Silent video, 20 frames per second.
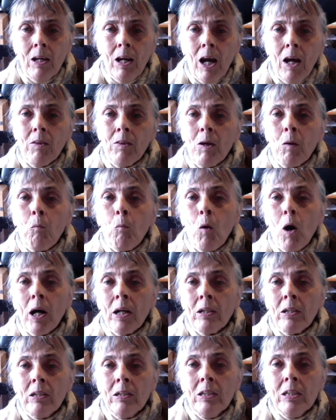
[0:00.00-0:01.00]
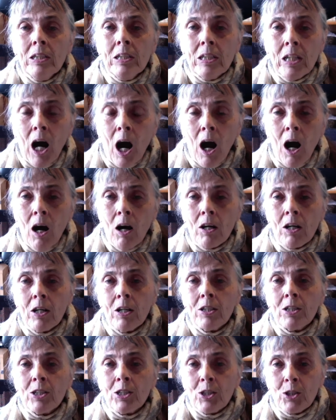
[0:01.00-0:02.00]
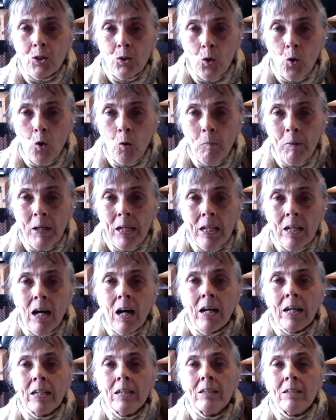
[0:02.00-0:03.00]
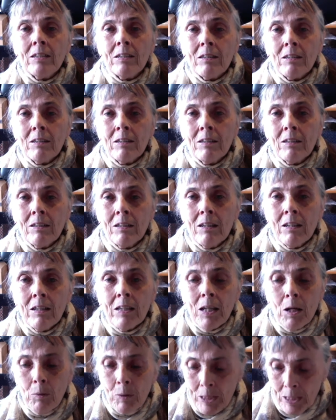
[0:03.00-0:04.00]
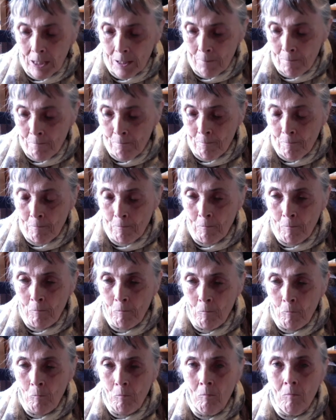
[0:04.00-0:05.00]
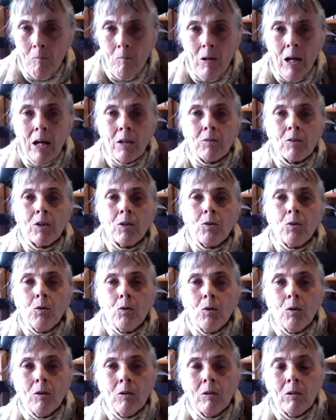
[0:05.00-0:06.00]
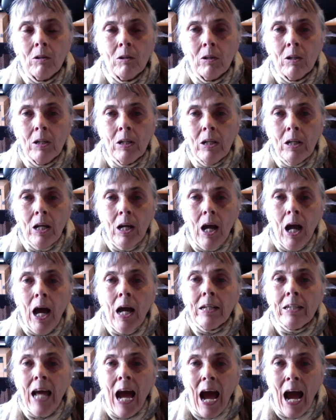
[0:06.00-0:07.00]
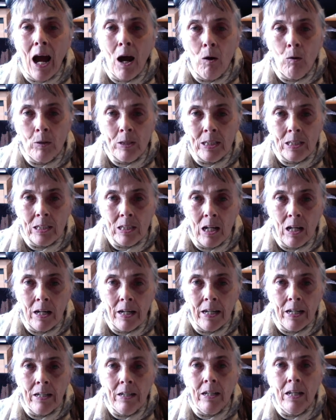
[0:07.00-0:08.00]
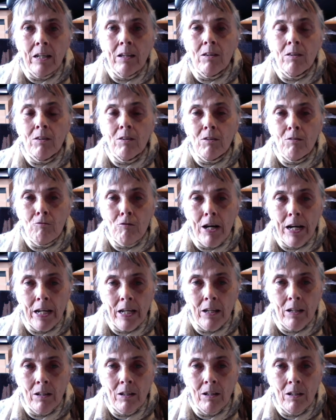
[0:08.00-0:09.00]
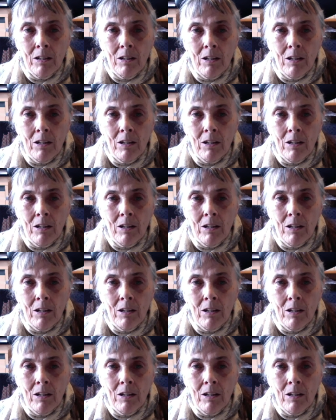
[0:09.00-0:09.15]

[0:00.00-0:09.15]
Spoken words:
And then one dark, stormy night, there was a at the door. And outside in the rain